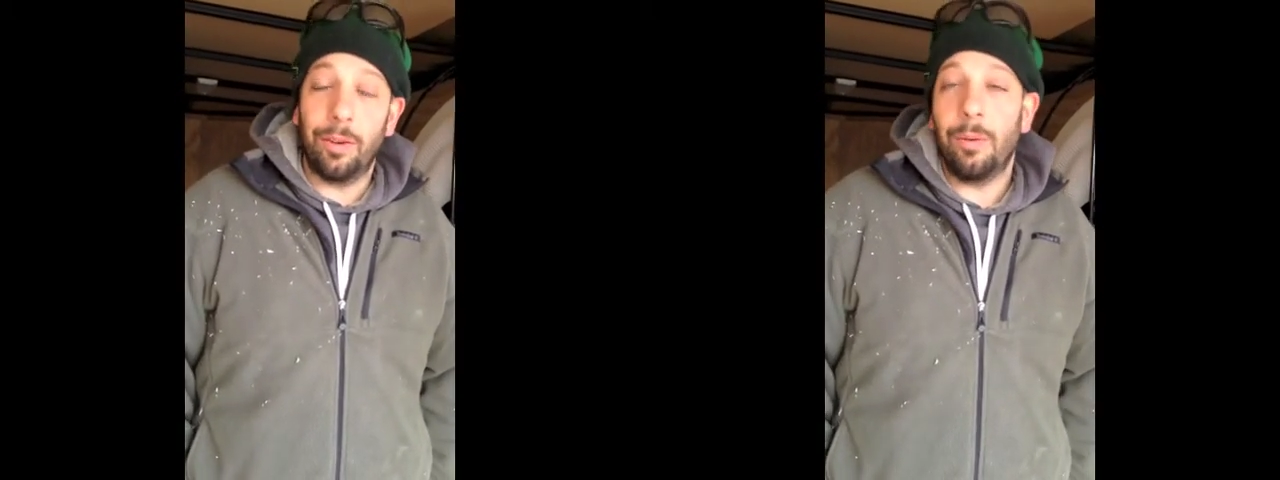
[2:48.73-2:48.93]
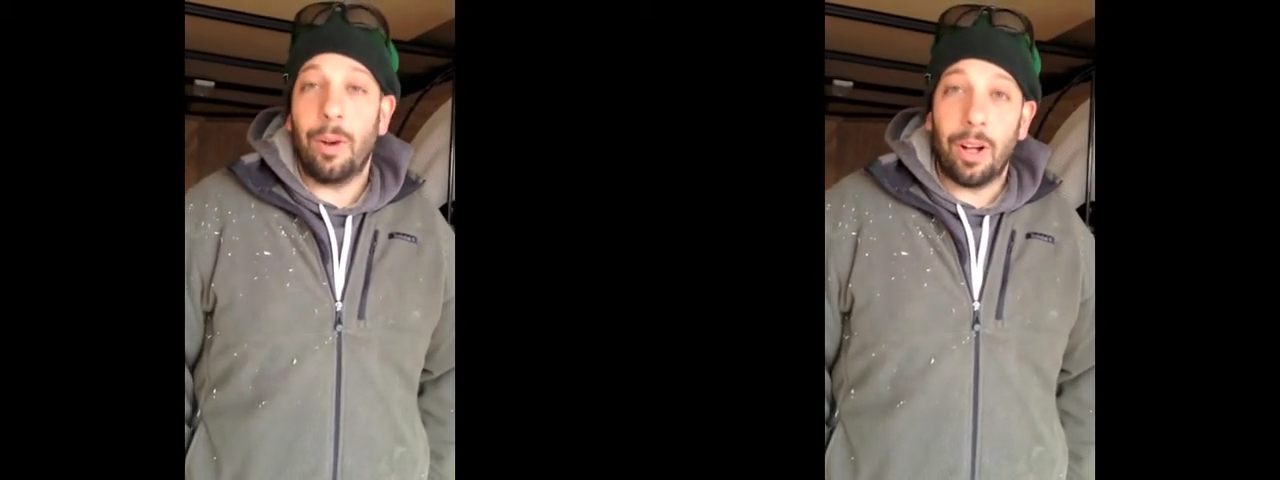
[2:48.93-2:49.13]

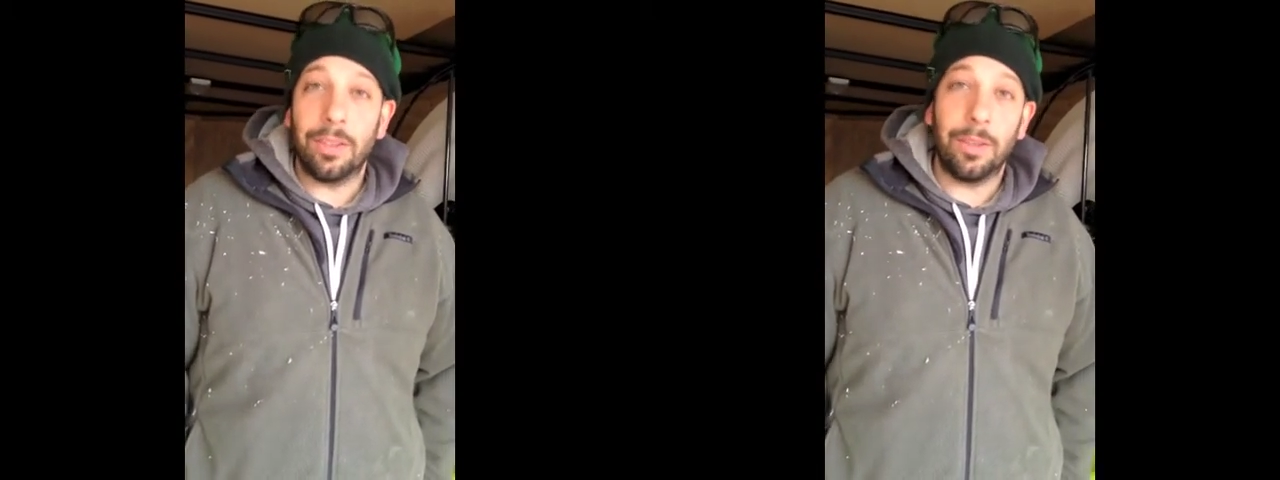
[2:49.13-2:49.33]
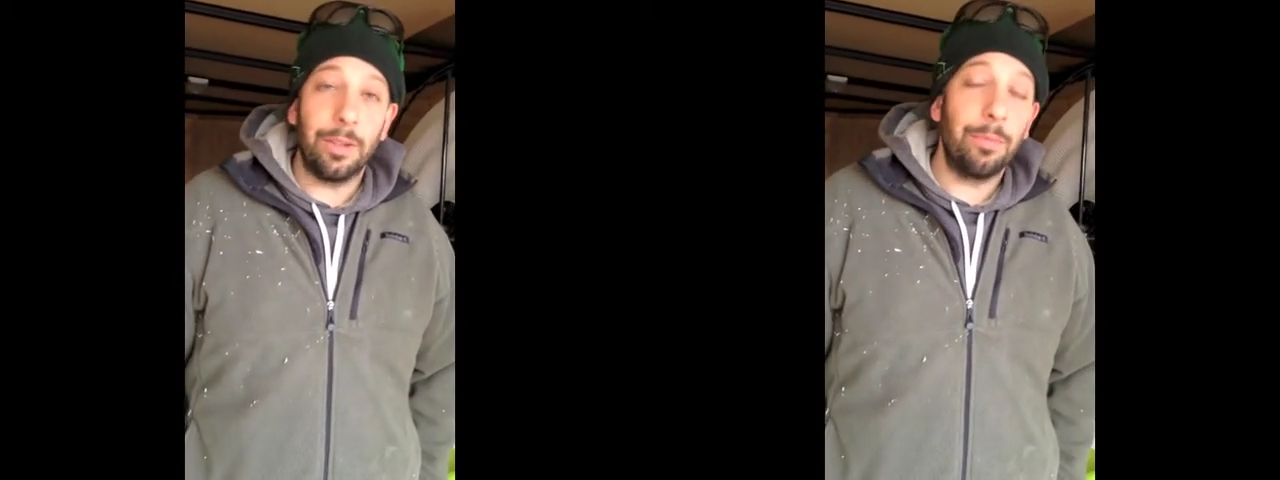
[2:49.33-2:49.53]
wall,
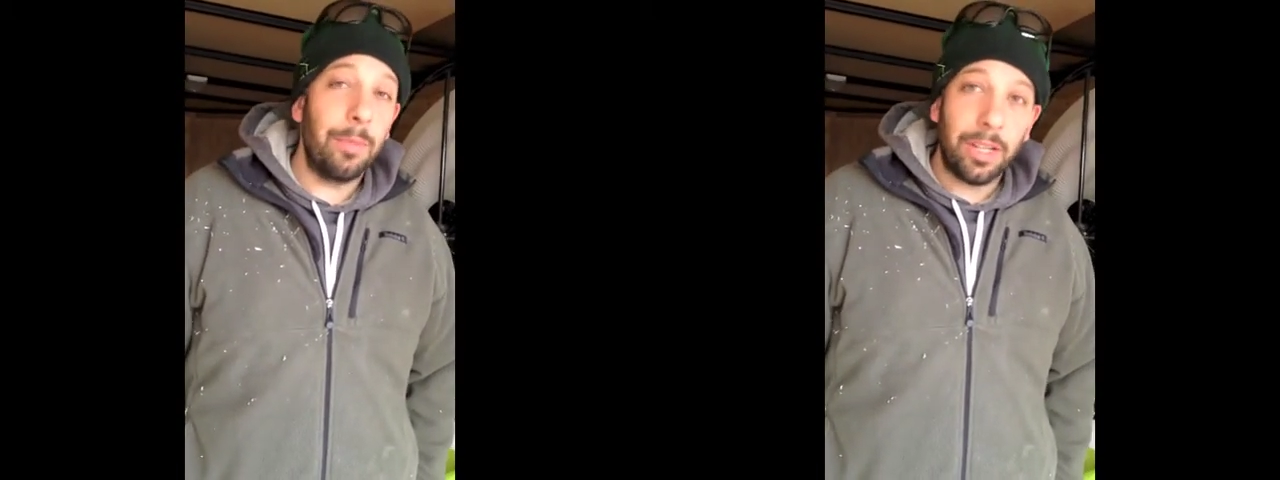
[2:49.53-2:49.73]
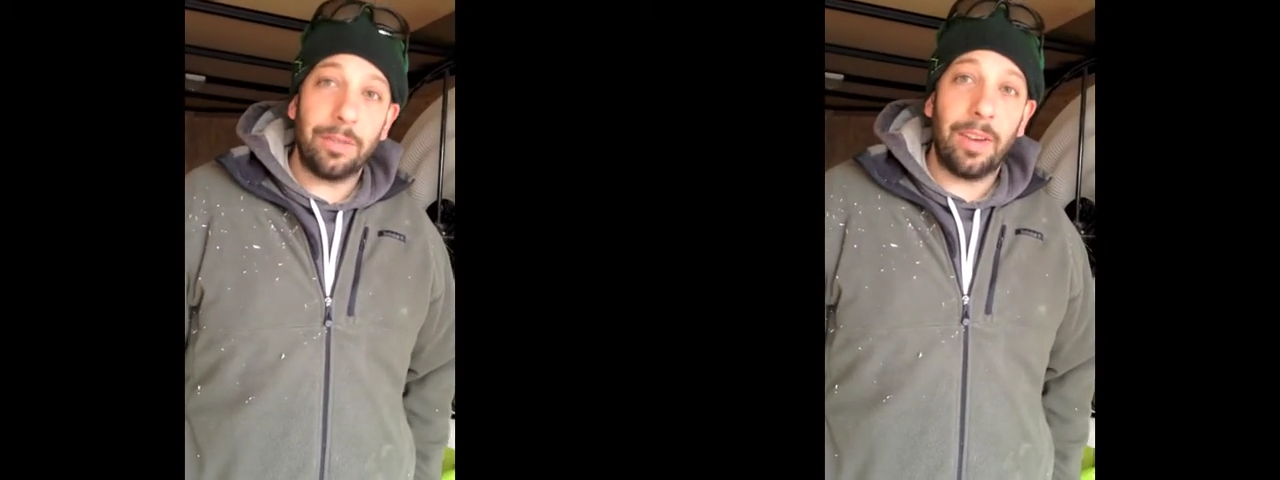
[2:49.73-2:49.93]
so it's
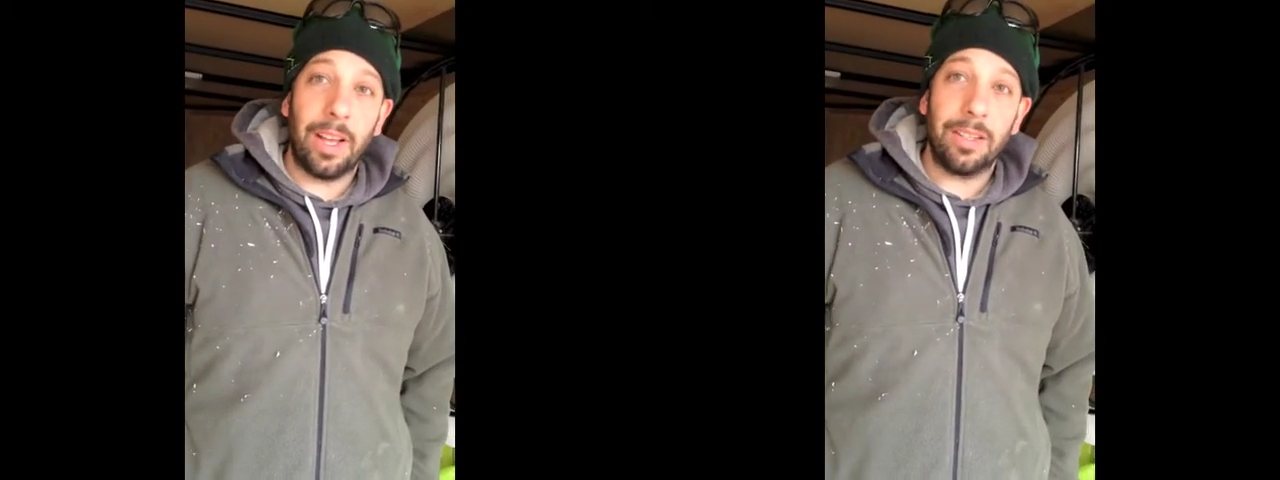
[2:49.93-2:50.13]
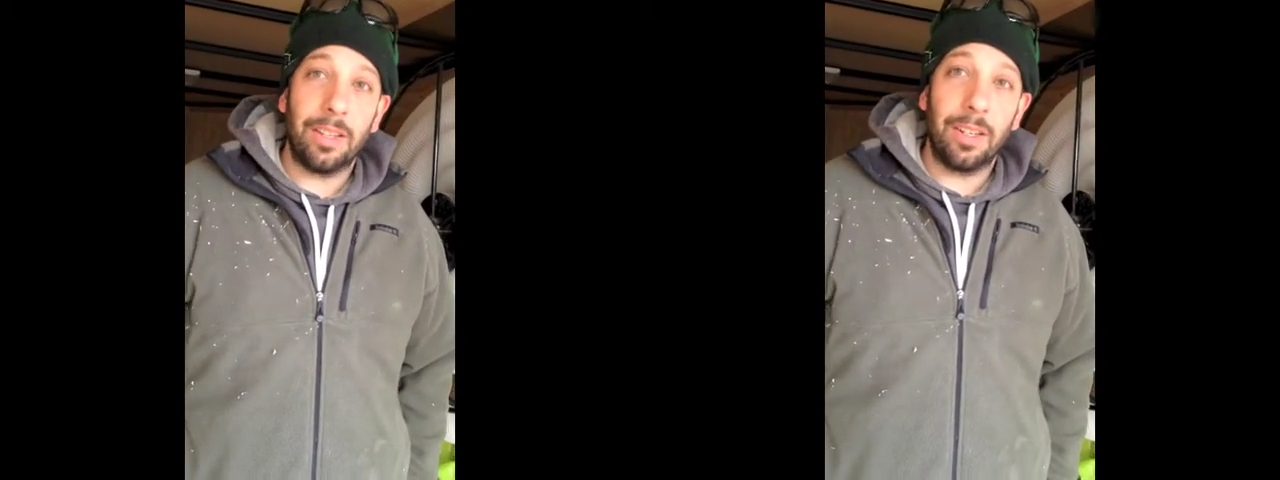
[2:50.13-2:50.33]
much
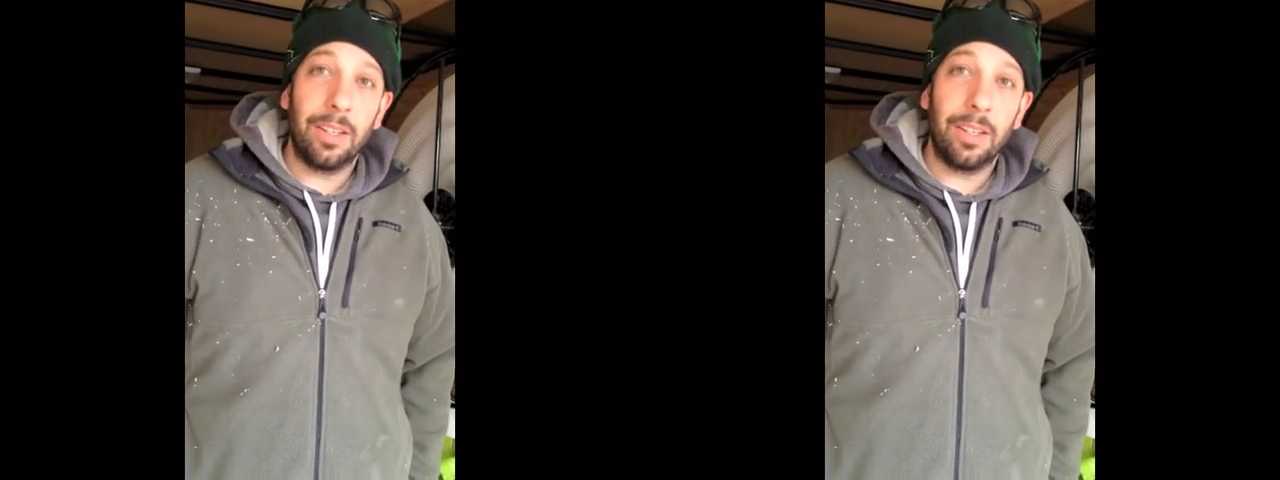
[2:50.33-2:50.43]
faster.